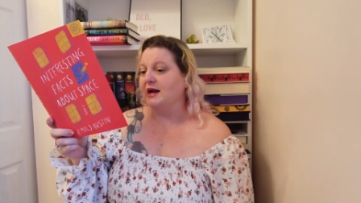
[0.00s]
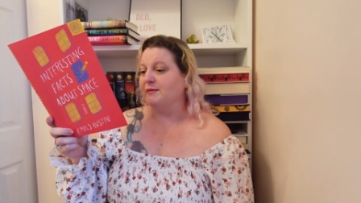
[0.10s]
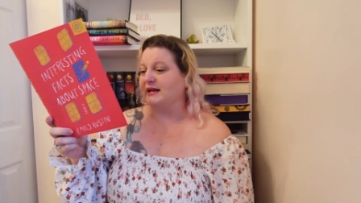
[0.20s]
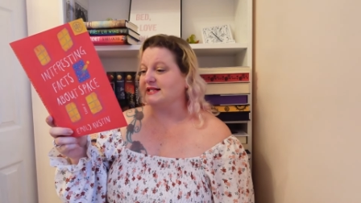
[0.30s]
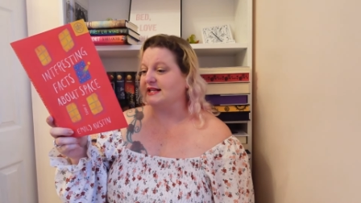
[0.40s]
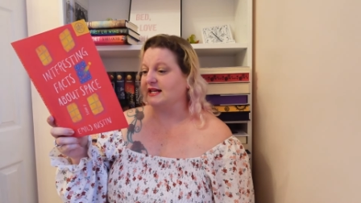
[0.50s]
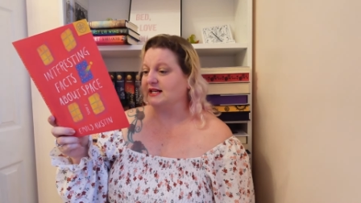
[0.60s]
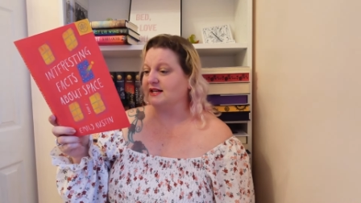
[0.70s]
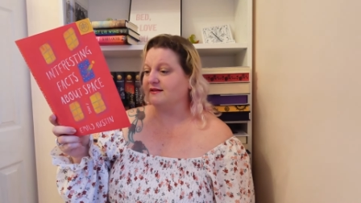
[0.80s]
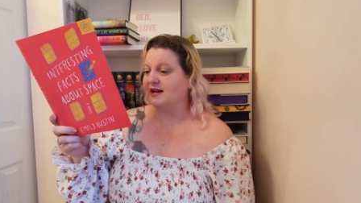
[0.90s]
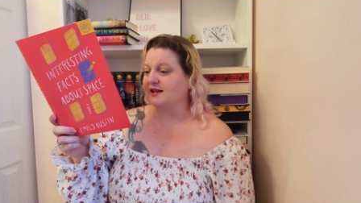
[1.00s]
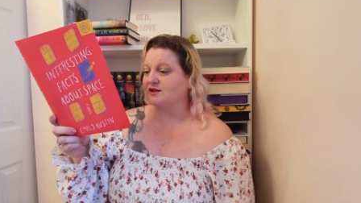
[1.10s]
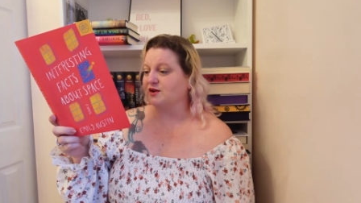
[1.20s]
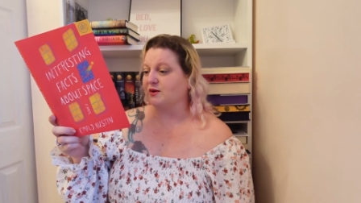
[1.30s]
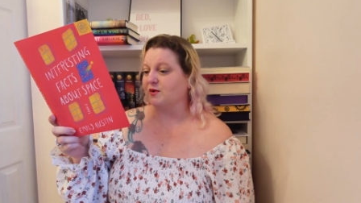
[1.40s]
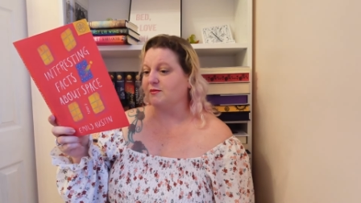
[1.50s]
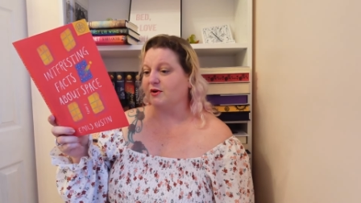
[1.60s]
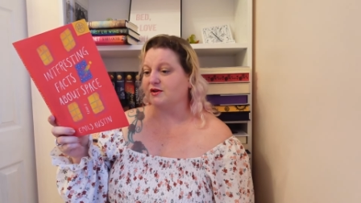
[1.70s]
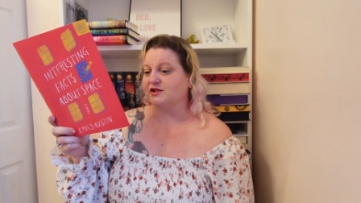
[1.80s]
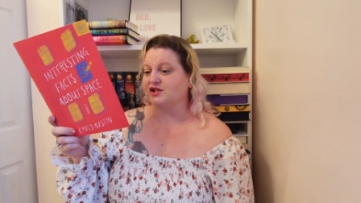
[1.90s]
Because at the end of the day, there's only one
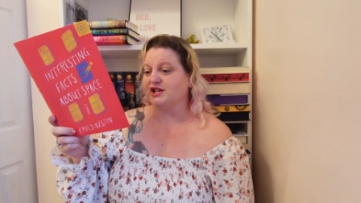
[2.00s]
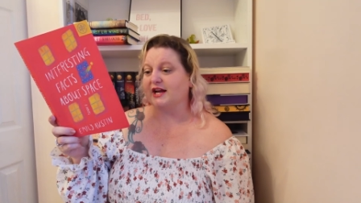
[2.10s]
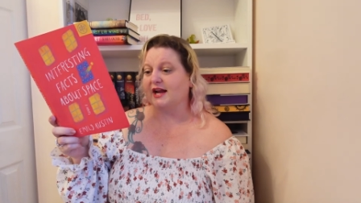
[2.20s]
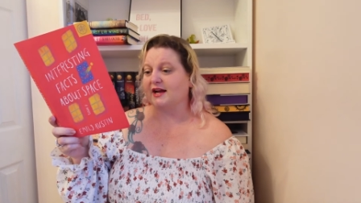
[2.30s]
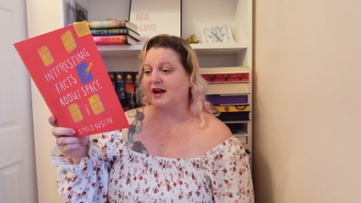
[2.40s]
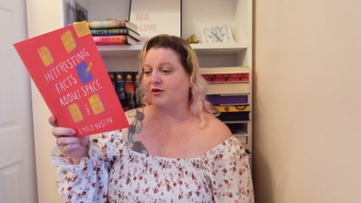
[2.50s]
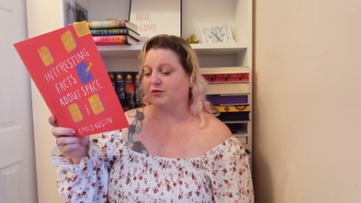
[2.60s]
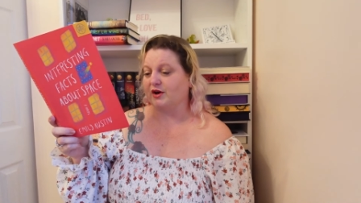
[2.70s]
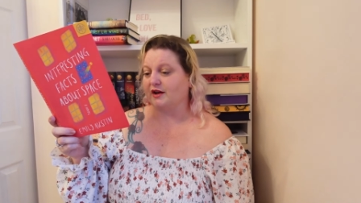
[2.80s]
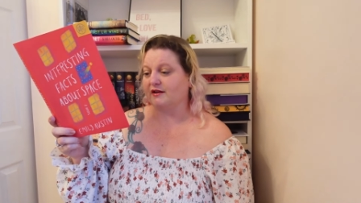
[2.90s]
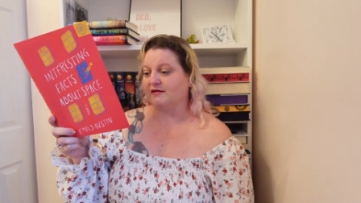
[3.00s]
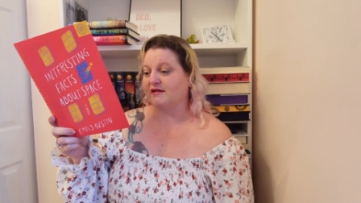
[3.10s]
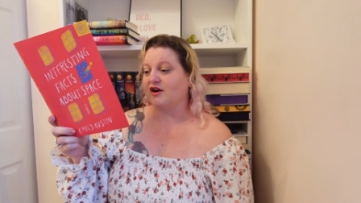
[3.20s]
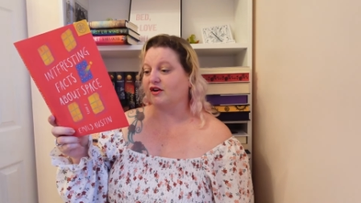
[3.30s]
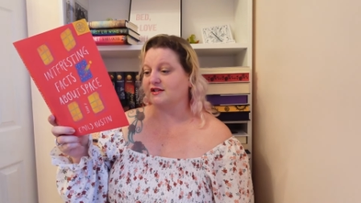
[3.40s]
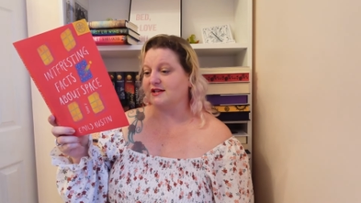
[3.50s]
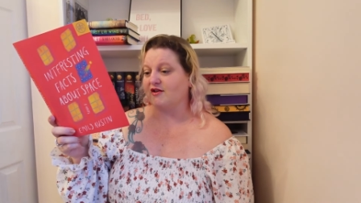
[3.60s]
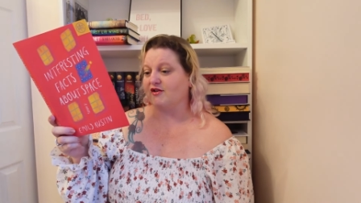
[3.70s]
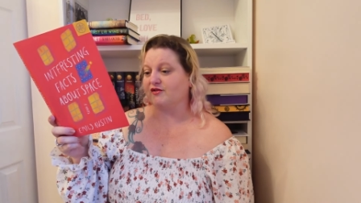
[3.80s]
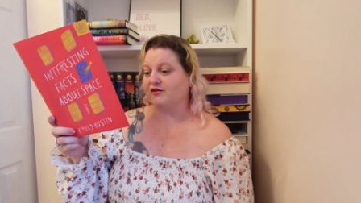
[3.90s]
person she can't outrun
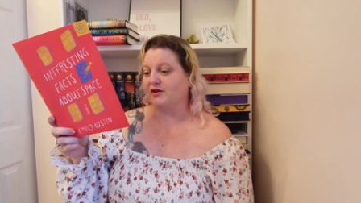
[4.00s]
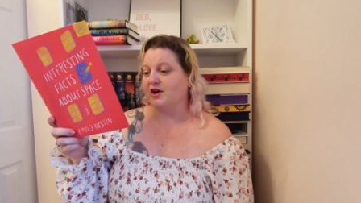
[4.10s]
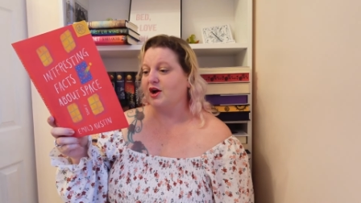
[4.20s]
herself.